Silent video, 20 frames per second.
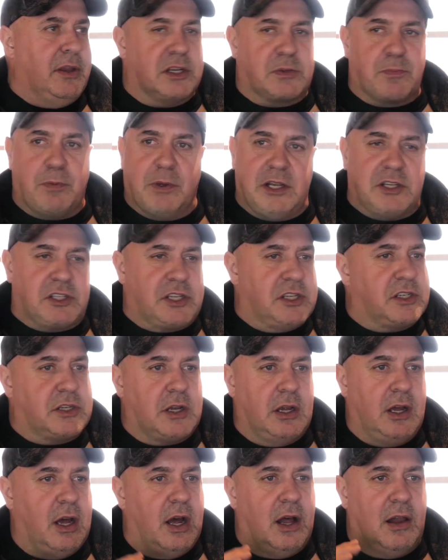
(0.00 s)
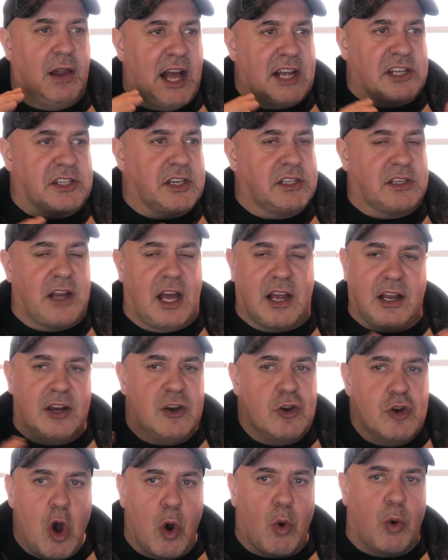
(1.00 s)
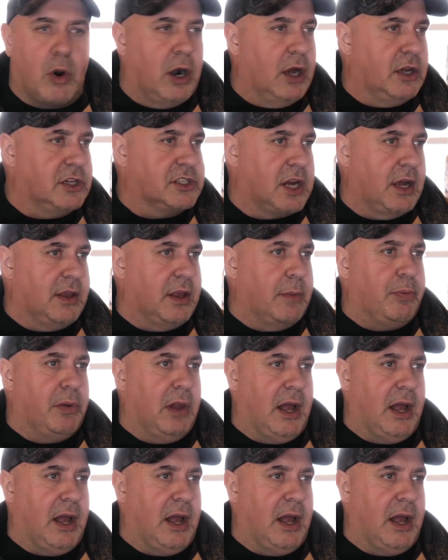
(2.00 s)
I mean, this place is Alaska's like nowhere else on the